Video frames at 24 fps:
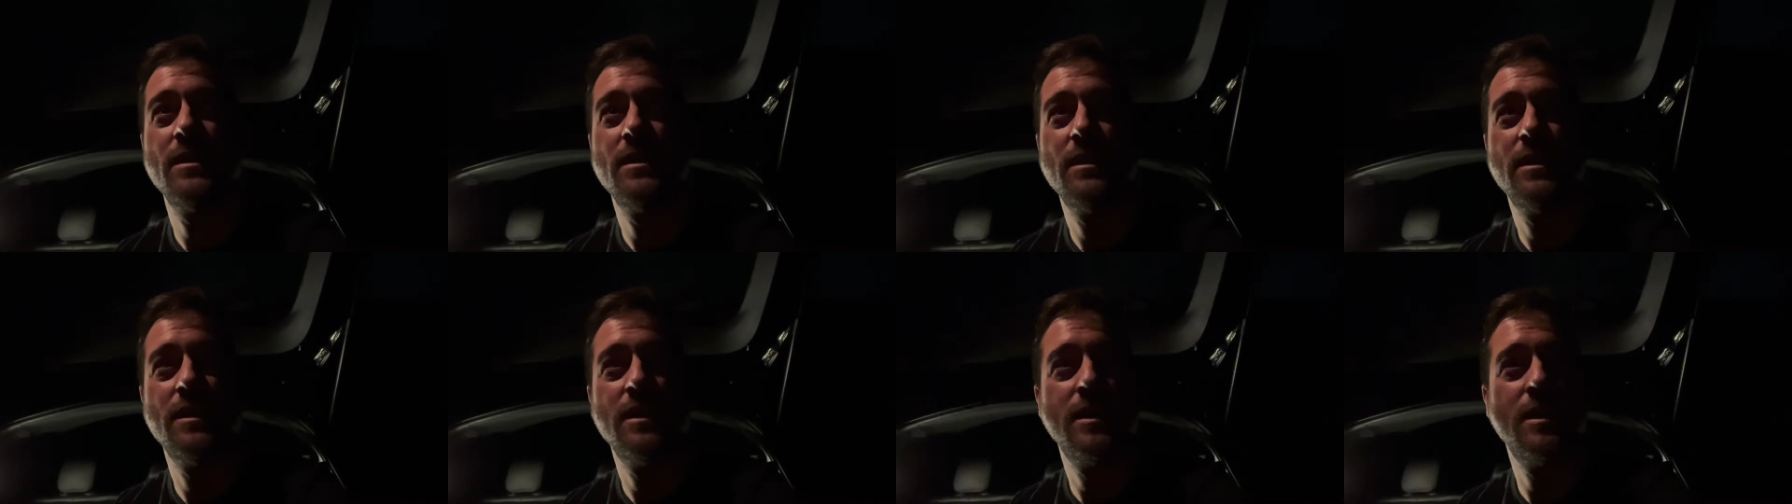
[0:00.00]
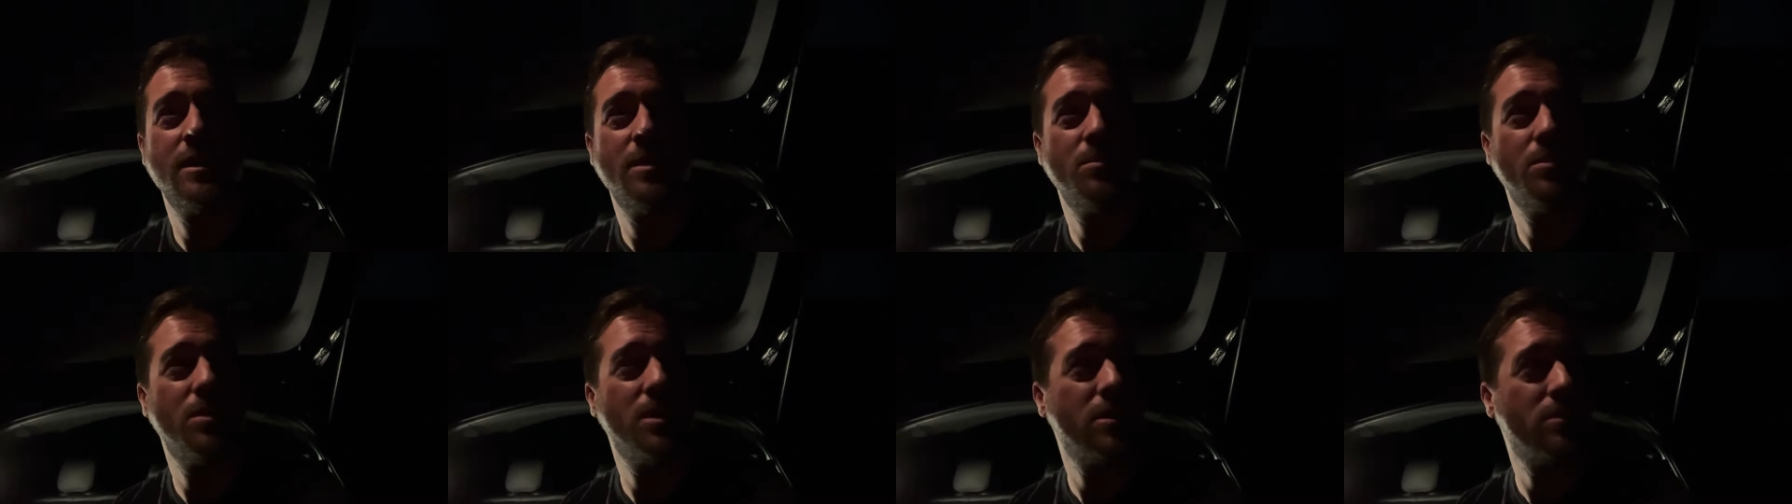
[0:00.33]

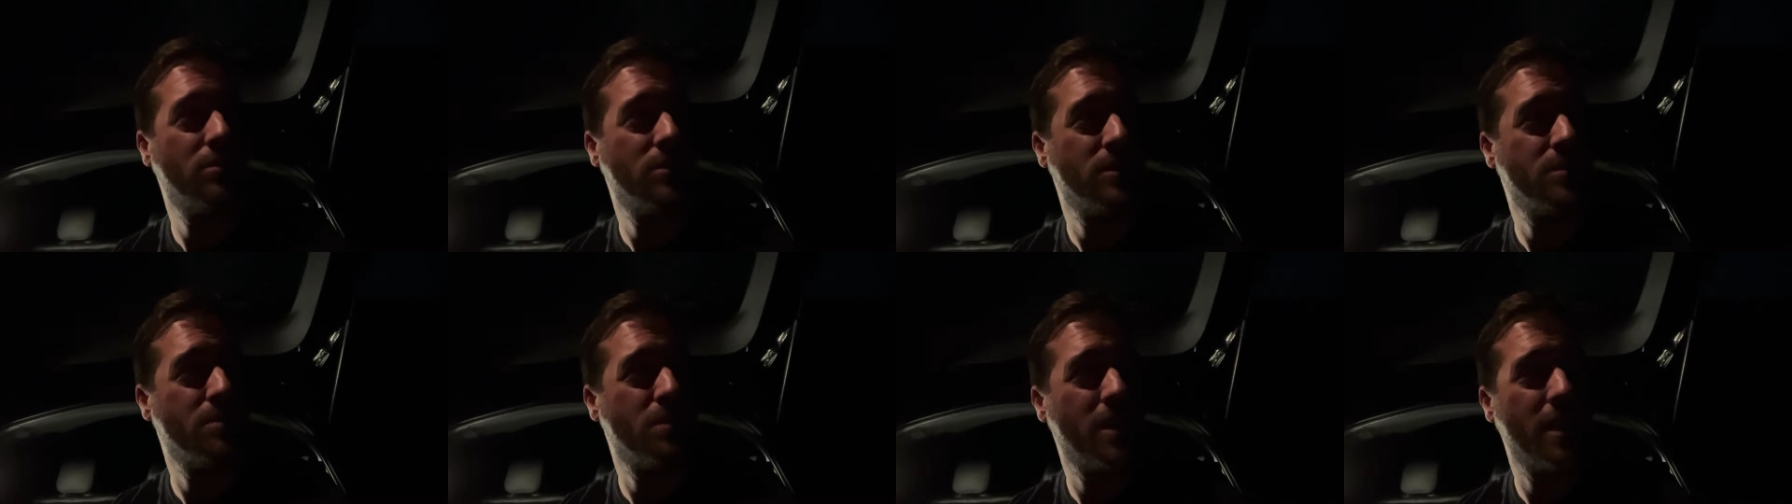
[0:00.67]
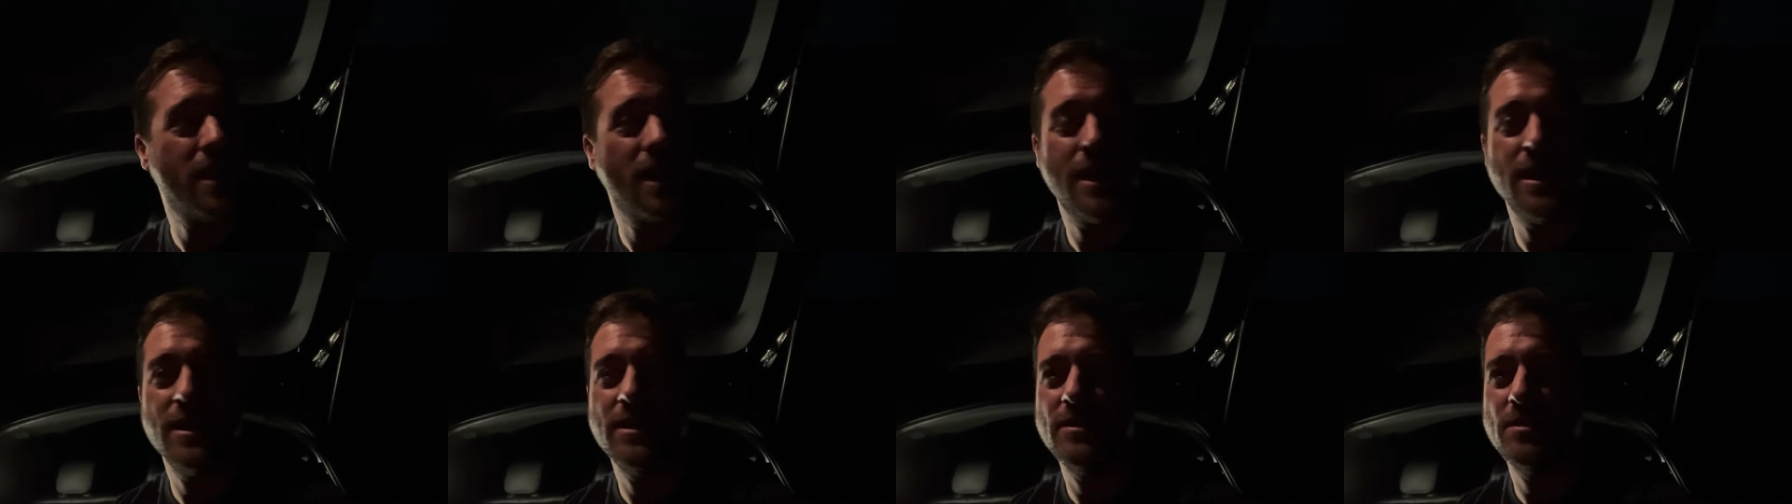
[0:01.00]
but there is a bit
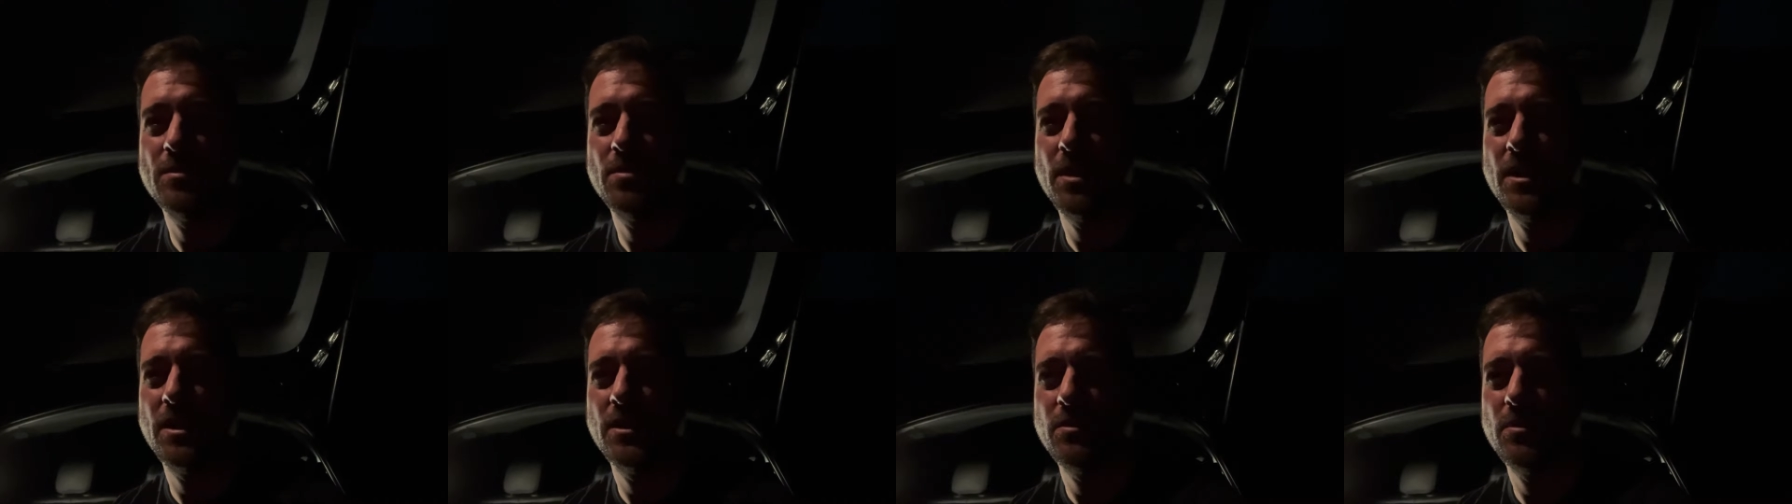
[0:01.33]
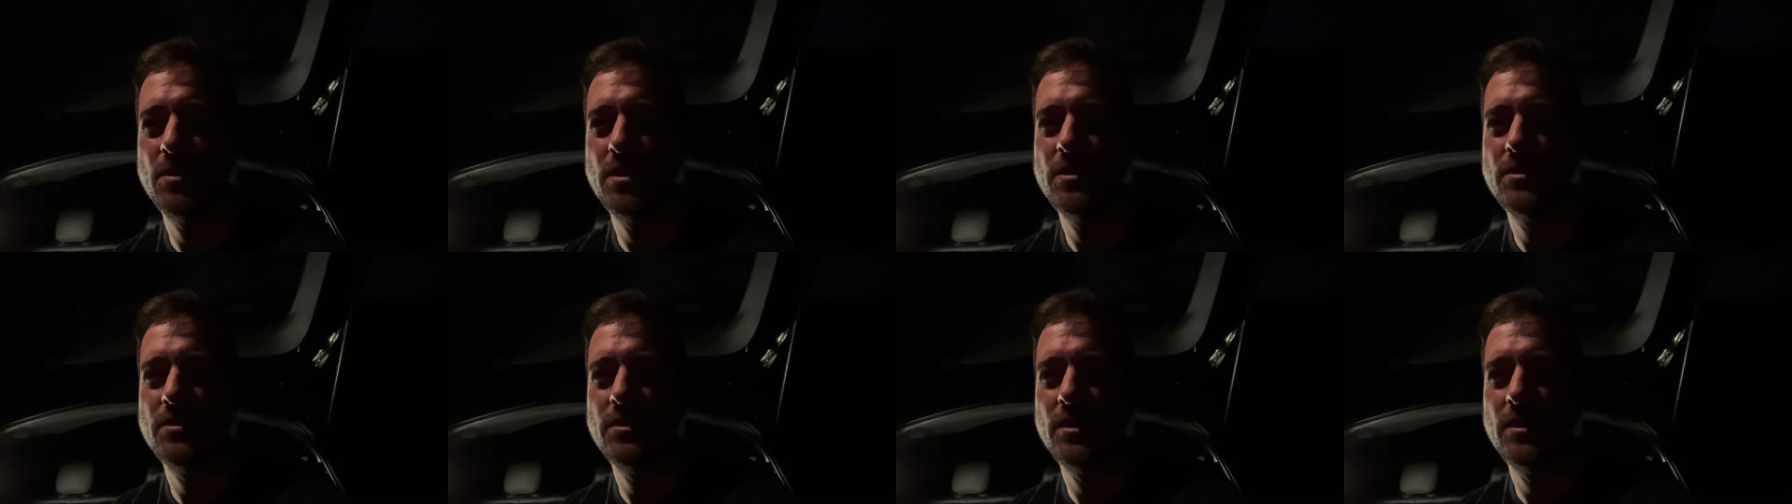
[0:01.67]
of haze about as
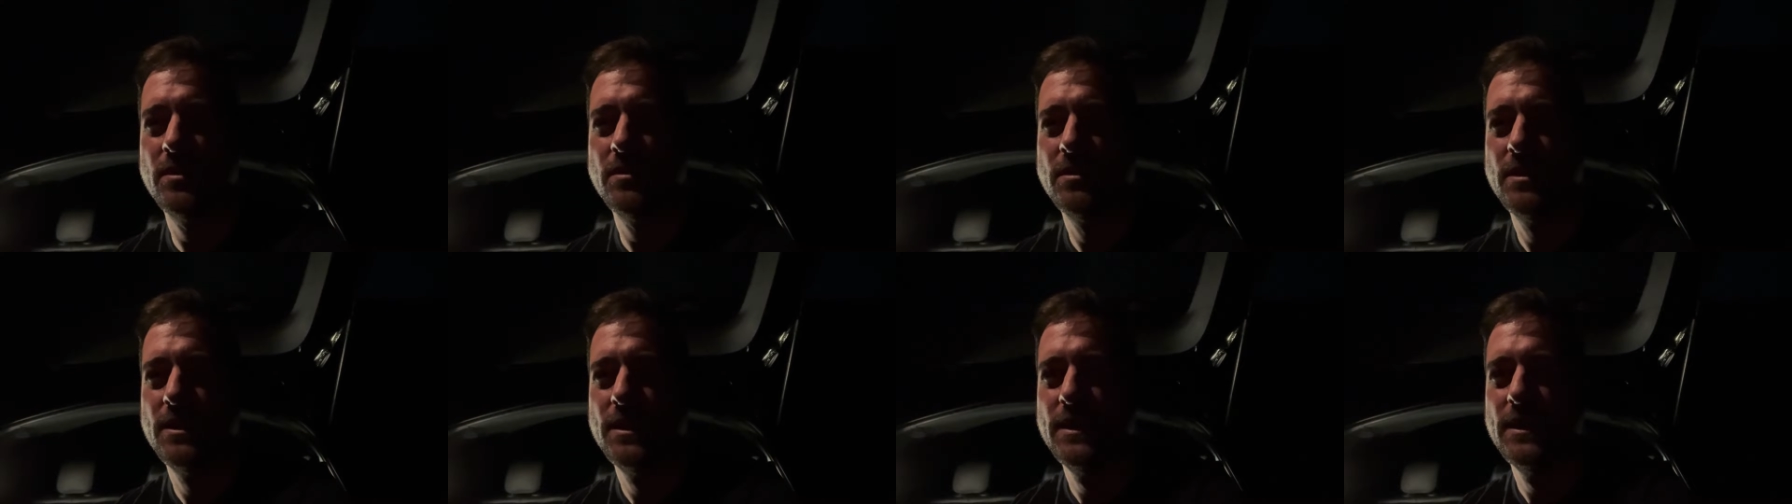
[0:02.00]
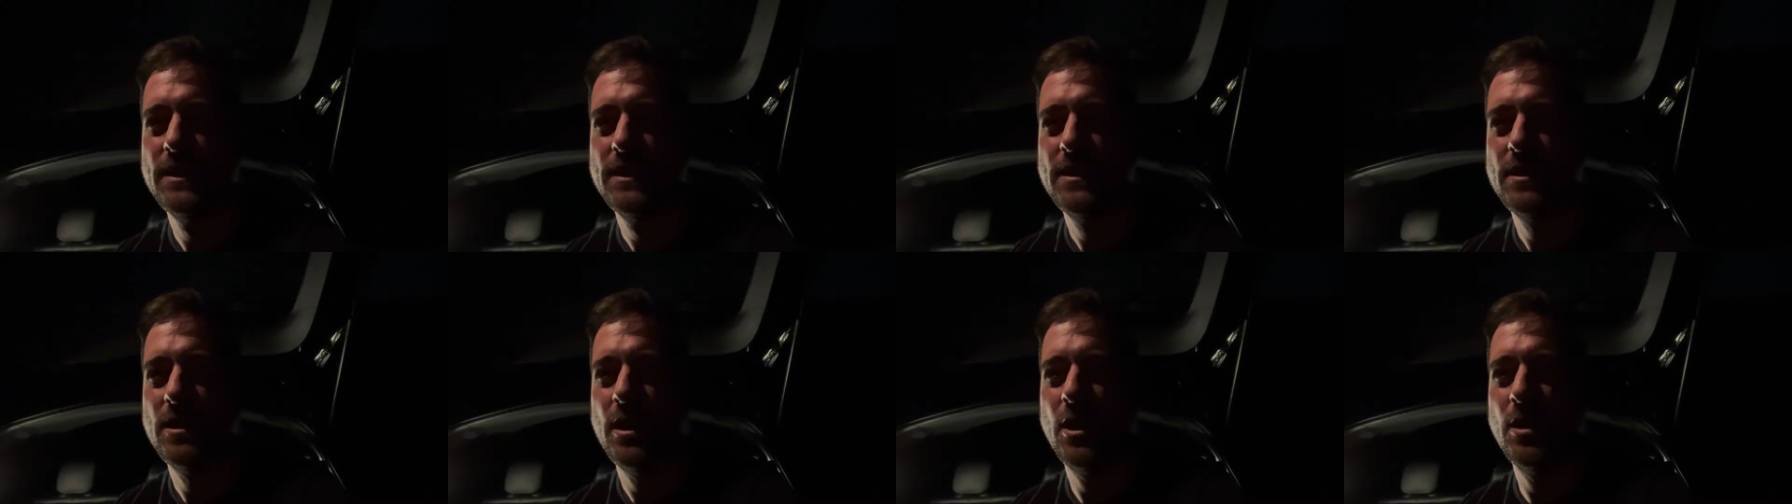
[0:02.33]
well, so
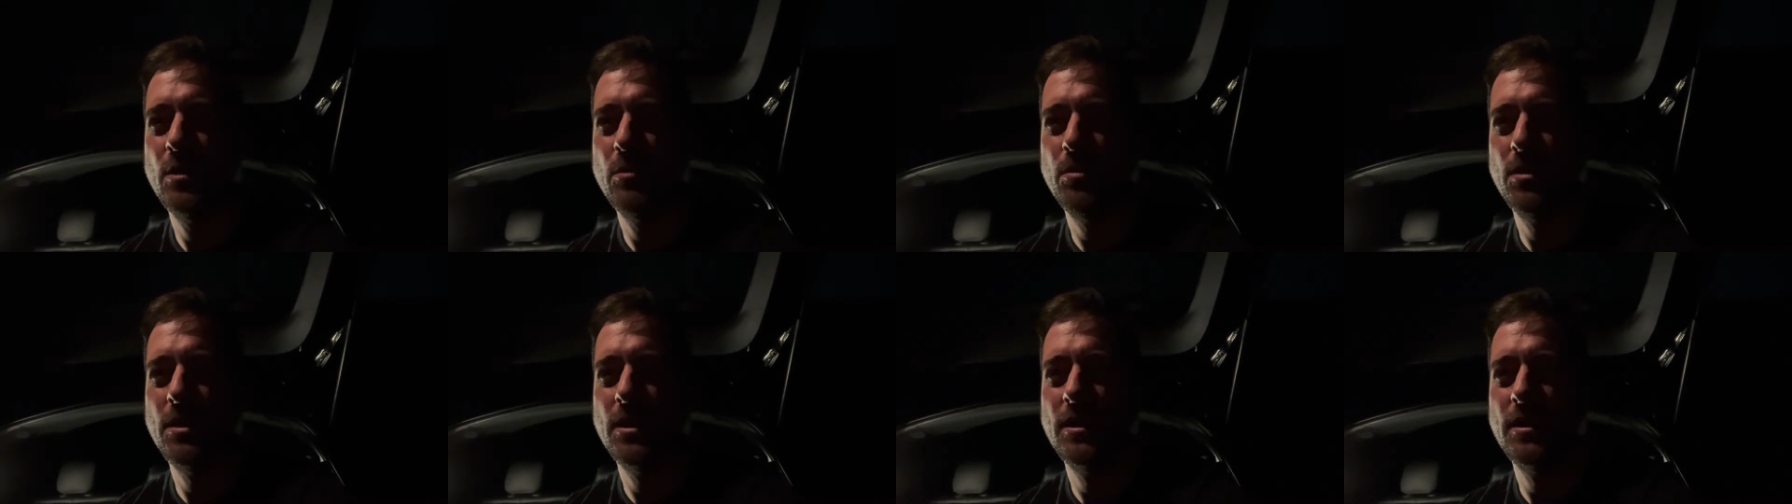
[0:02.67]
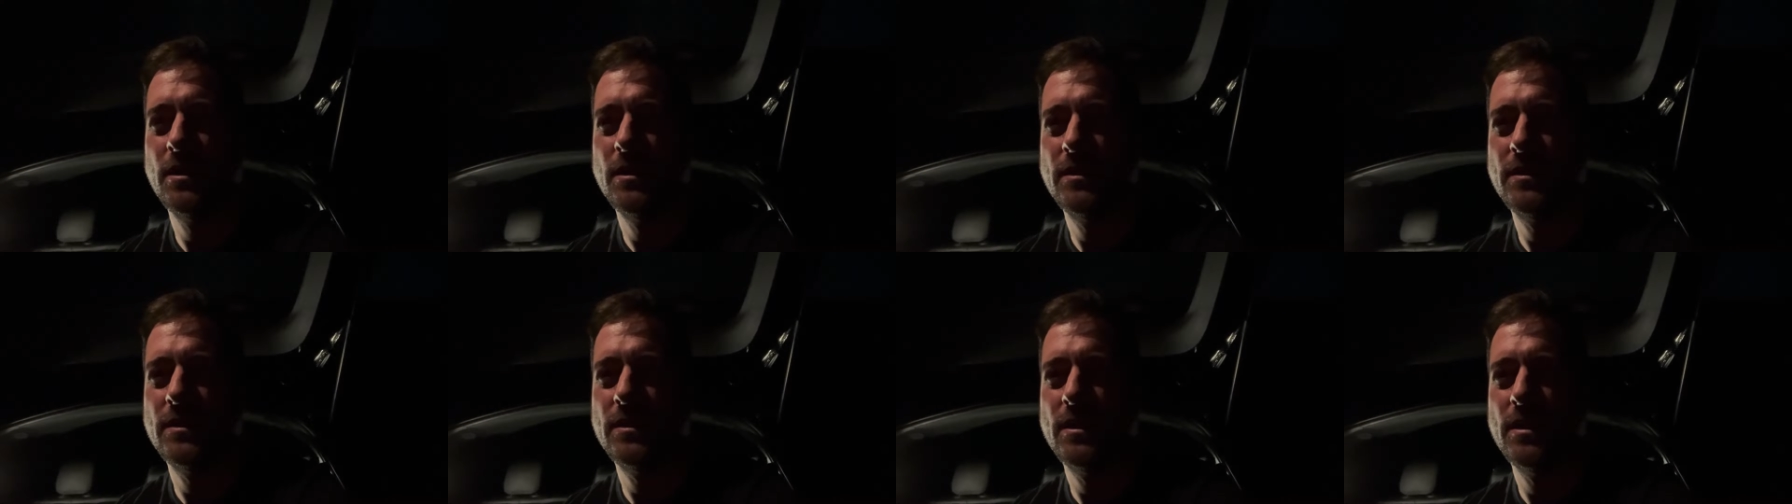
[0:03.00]
hoping
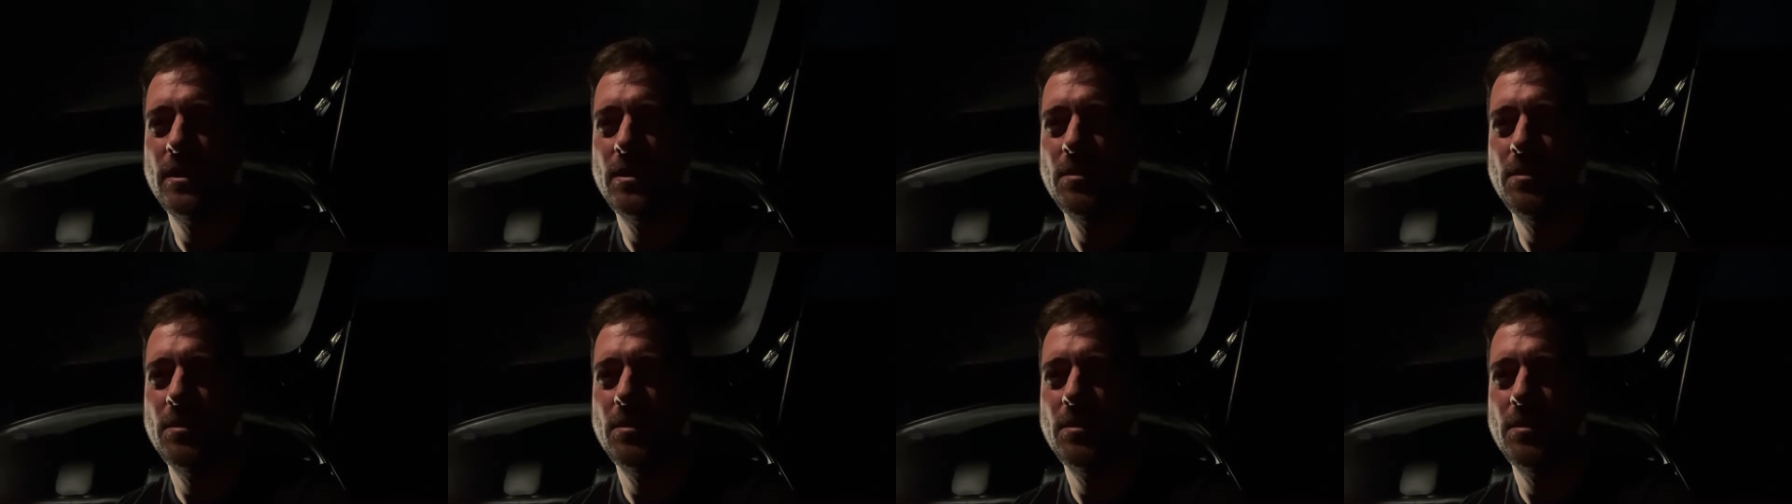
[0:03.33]
that